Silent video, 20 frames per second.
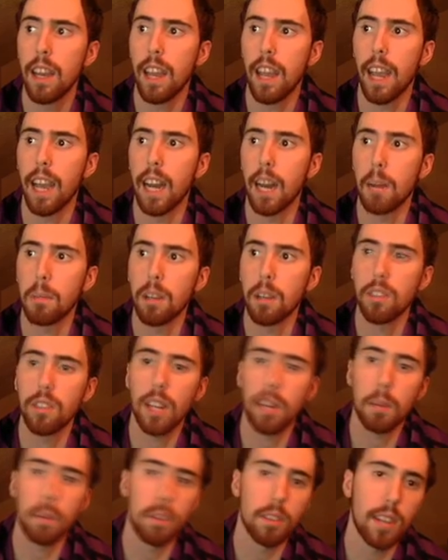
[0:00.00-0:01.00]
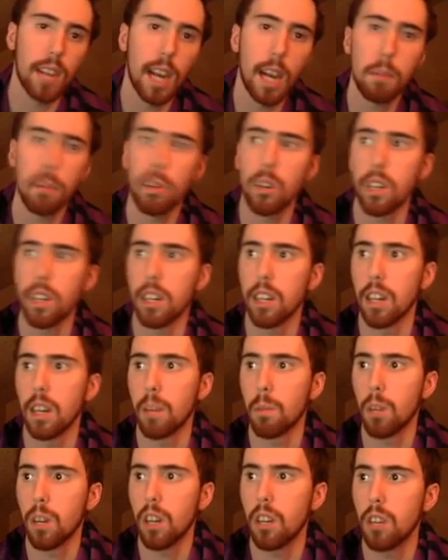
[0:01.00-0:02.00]
and I'm going to set up a timer here,
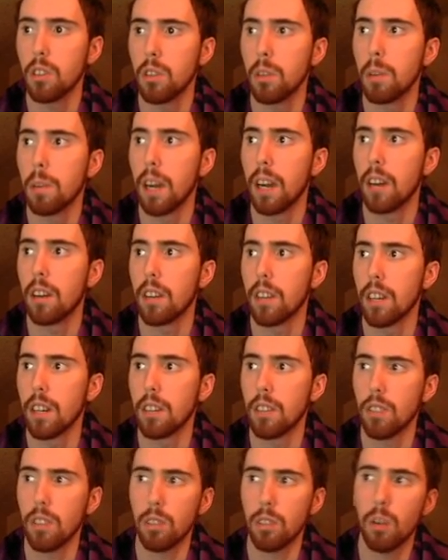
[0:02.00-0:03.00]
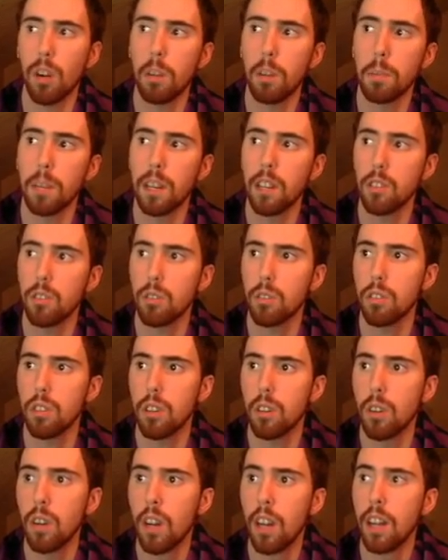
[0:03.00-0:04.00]
and we're going to do about, uh, was like 12 minutes or
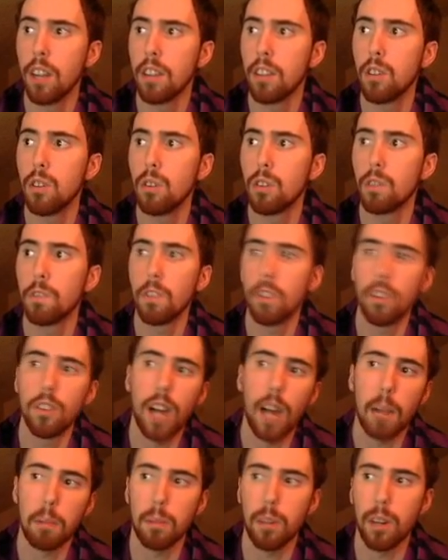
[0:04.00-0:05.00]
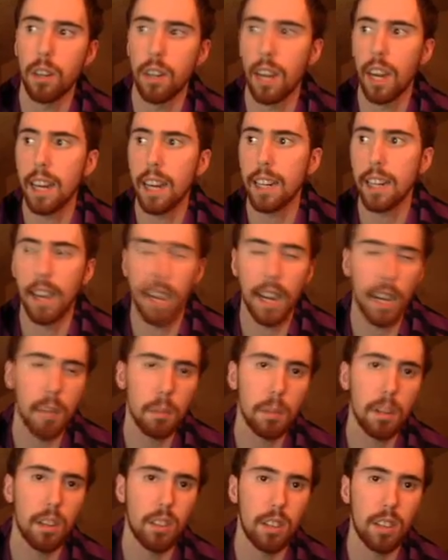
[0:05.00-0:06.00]
so, to do a full lap around. I died
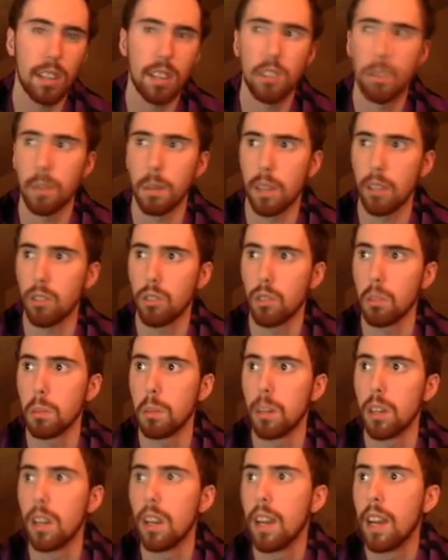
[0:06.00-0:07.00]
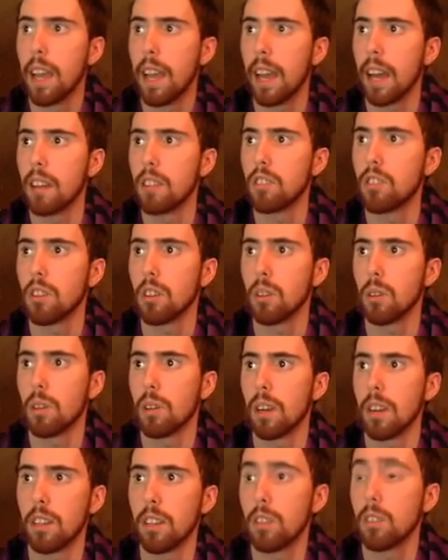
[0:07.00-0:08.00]
because I did something stupid, and so
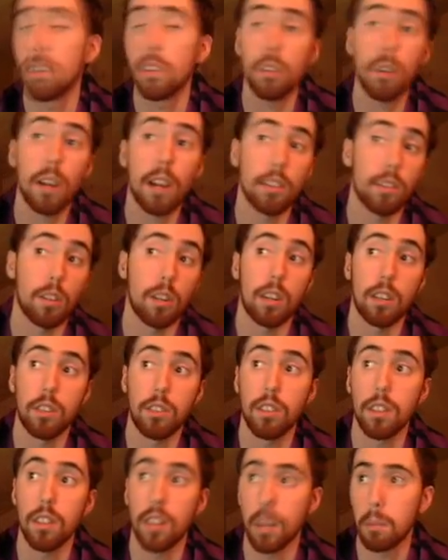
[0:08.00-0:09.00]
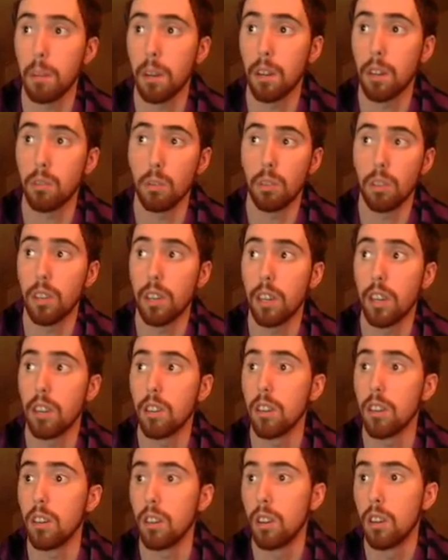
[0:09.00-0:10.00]
uh, you you guys aren't going to see that, but I just want to let y'all
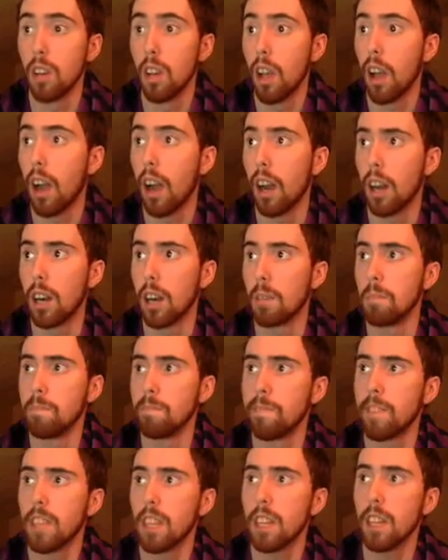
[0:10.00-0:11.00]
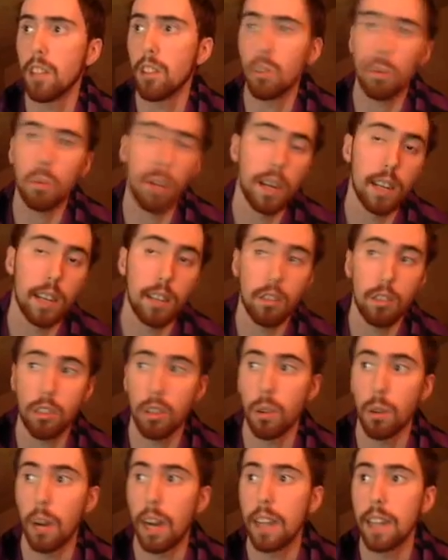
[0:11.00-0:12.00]
know. Um, either way,
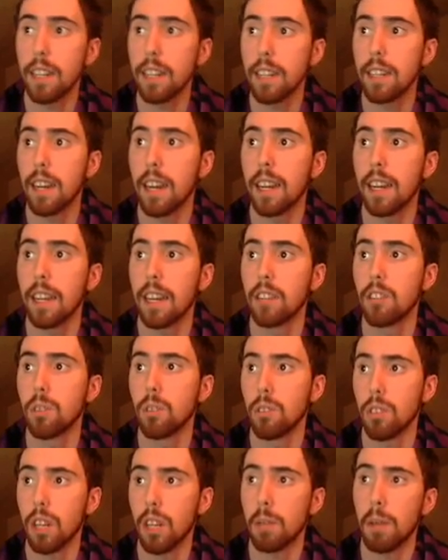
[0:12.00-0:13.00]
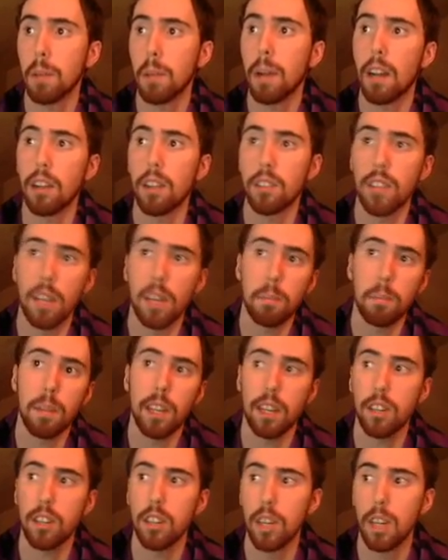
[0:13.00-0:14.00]
so I did die, and so it's going to be about a
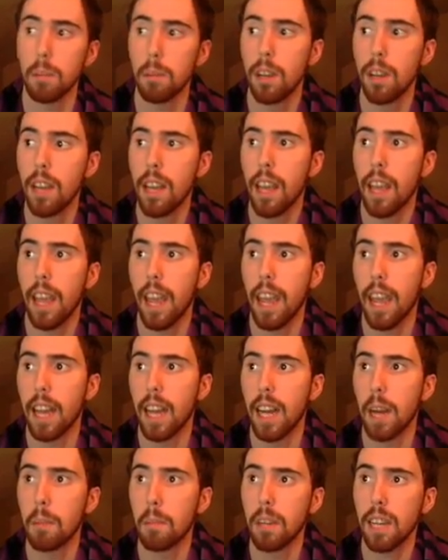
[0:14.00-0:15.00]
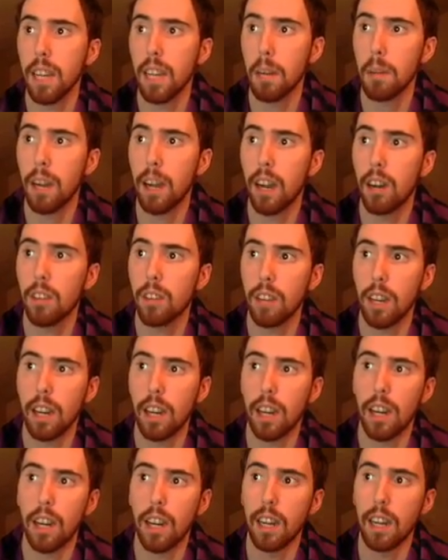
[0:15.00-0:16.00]
10-minute clip, and I'm going to get about,
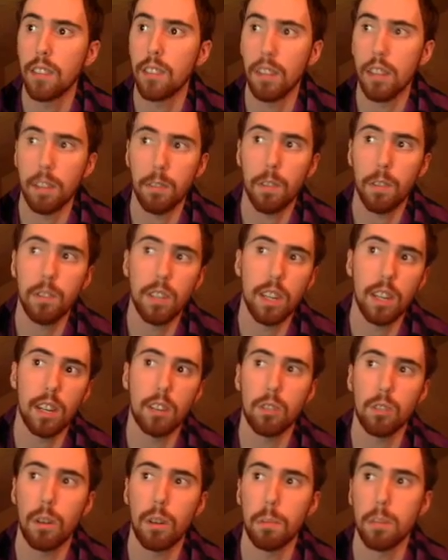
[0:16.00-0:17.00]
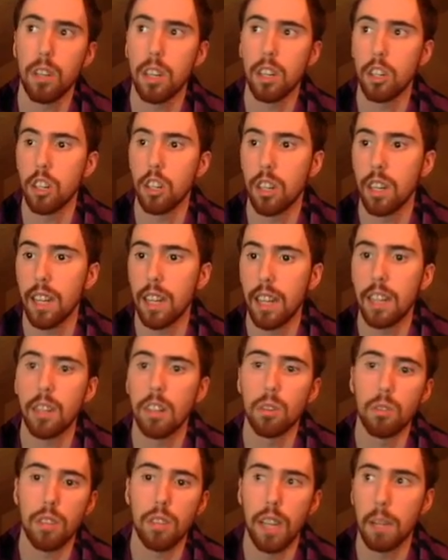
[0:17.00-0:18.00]
uh, I'd say like 1500 reputation in
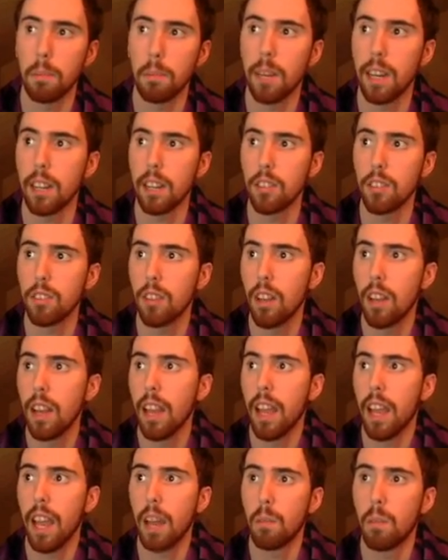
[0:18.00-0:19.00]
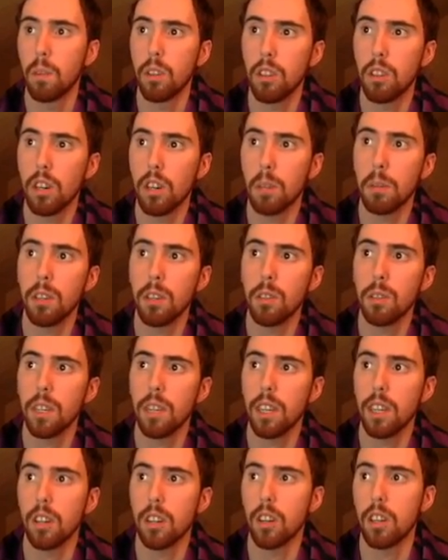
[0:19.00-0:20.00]
those 10 minutes. And what you're going to be doing
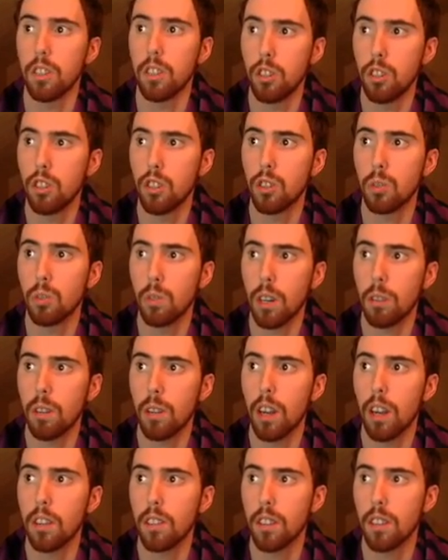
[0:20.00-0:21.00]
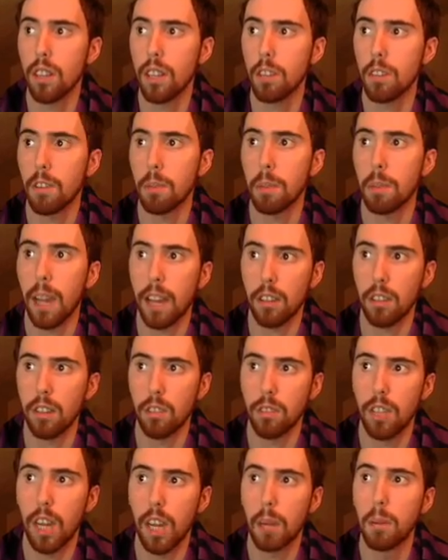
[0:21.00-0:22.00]
here is you just run around to the different packs of
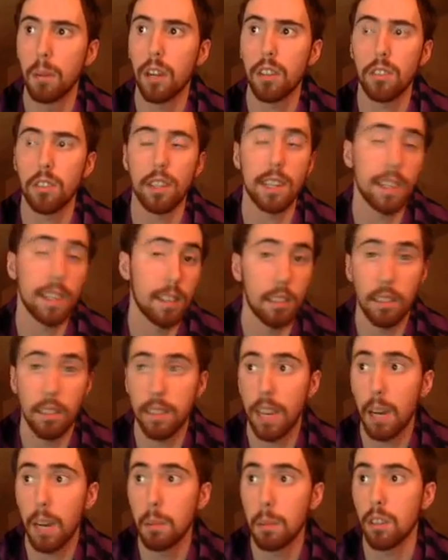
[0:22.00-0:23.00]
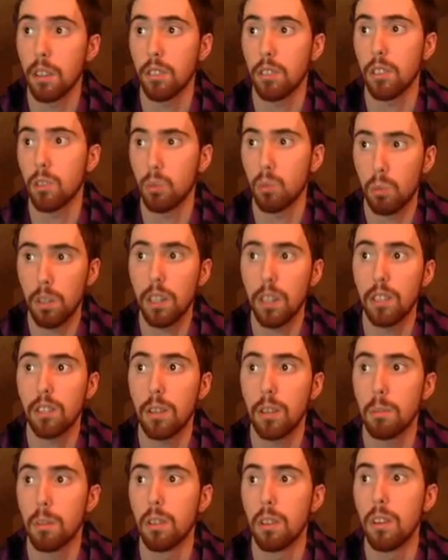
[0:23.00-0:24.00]
Talbuks and kill the Talbuks. It's really
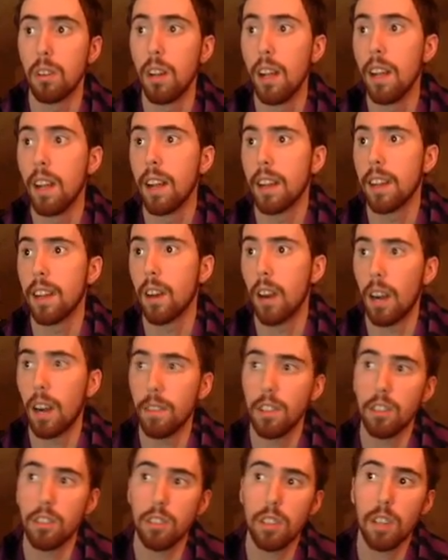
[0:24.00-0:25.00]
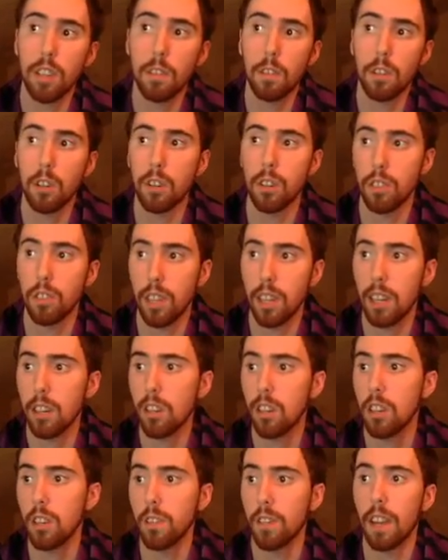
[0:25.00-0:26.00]
simple. Now, obviously, if you're a skinner,
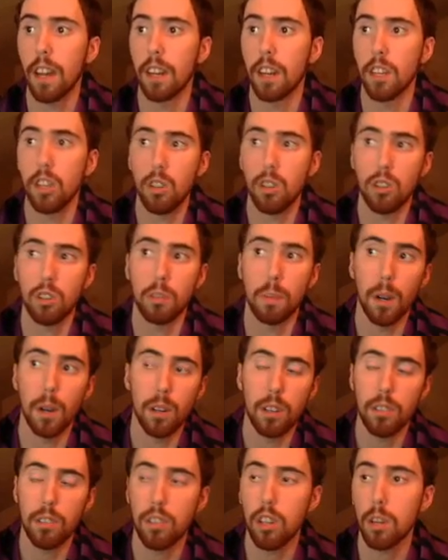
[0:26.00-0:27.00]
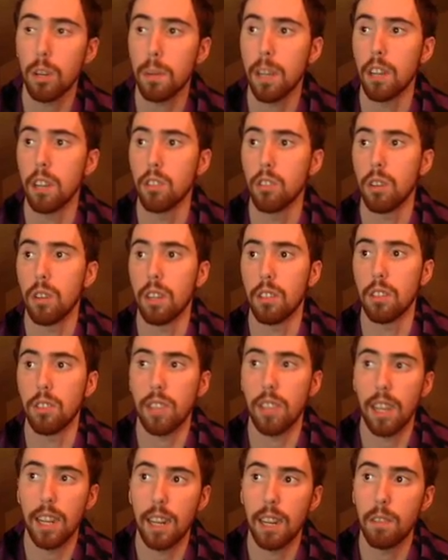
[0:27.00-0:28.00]
you've got a huge bonus here because you can
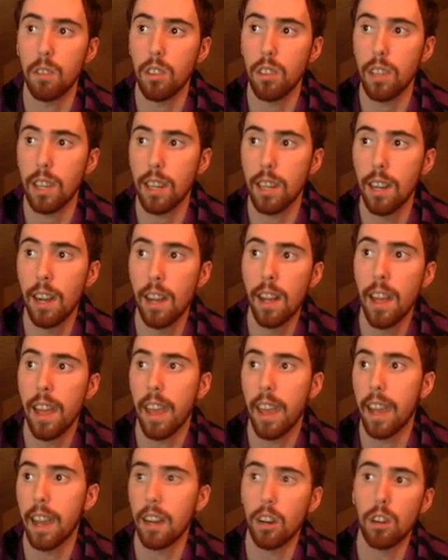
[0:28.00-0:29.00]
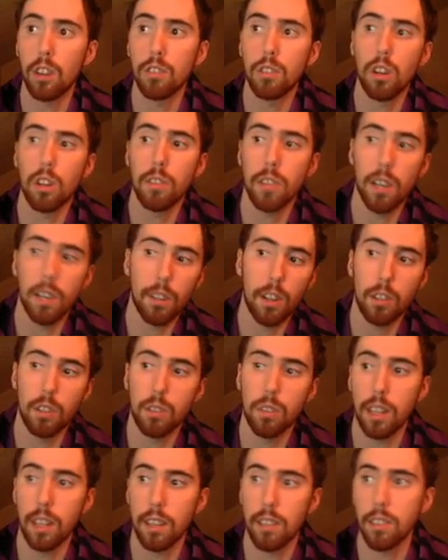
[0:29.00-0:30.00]
scan everything. And also, if you have other
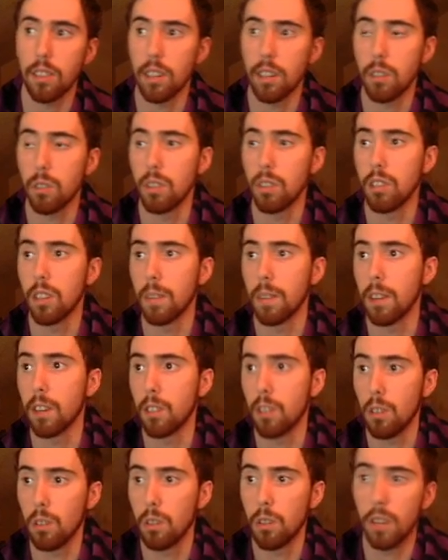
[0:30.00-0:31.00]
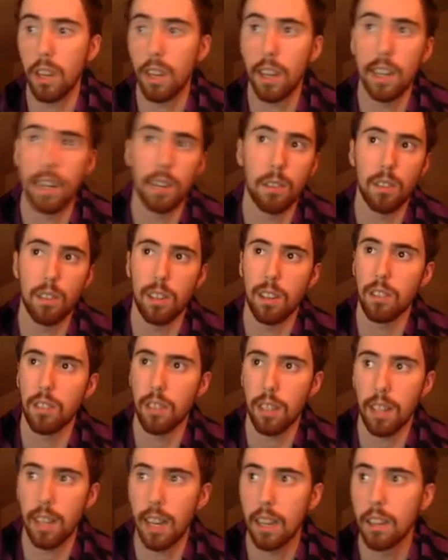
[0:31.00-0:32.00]
things that increase the amount of loot you get and everything else
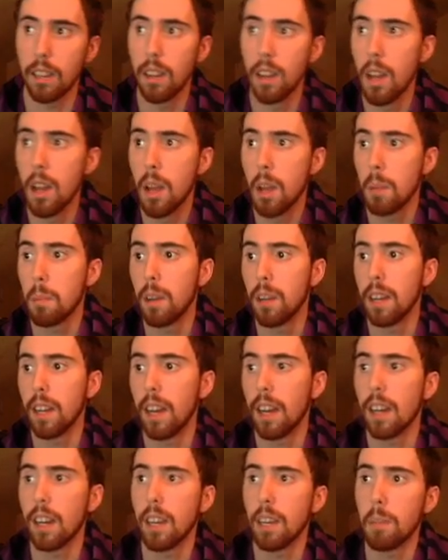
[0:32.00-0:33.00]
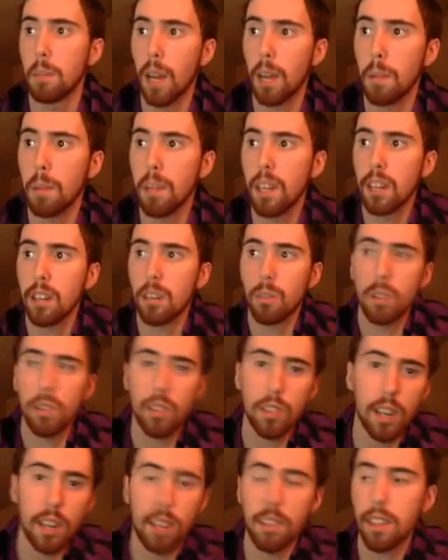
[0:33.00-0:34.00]
like that. But uh, in my opinion, the
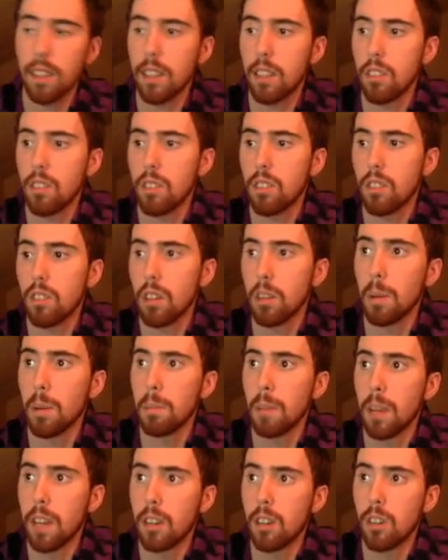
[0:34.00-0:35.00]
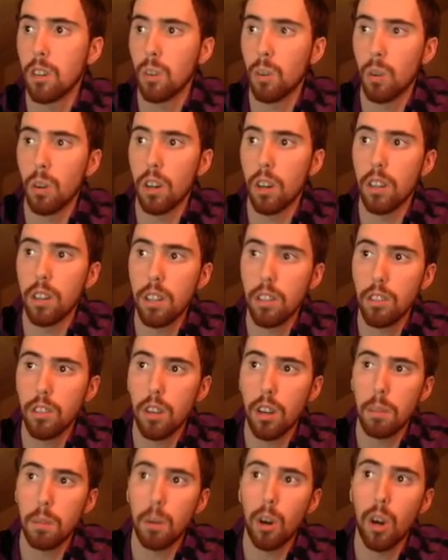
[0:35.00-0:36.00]
reason I think this is a little bit better, or at least
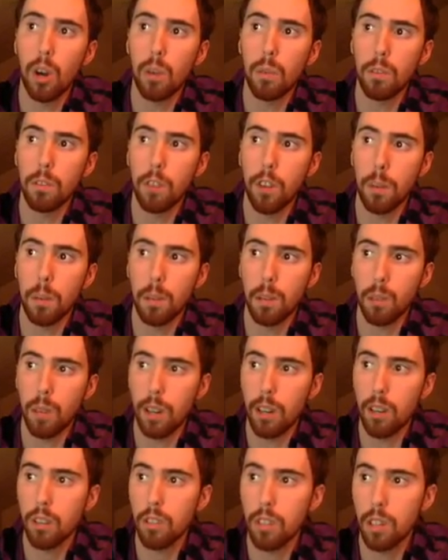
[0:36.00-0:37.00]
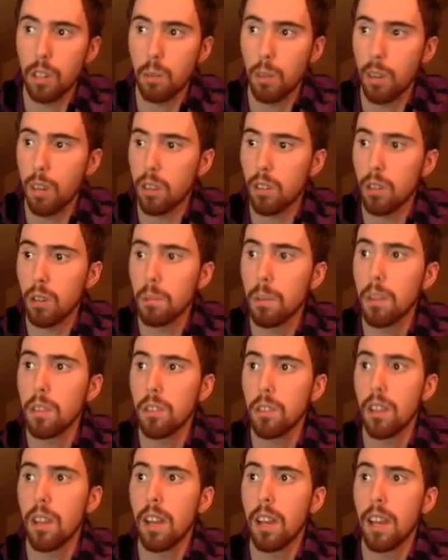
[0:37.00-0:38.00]
on par with farming rares in the rare groups,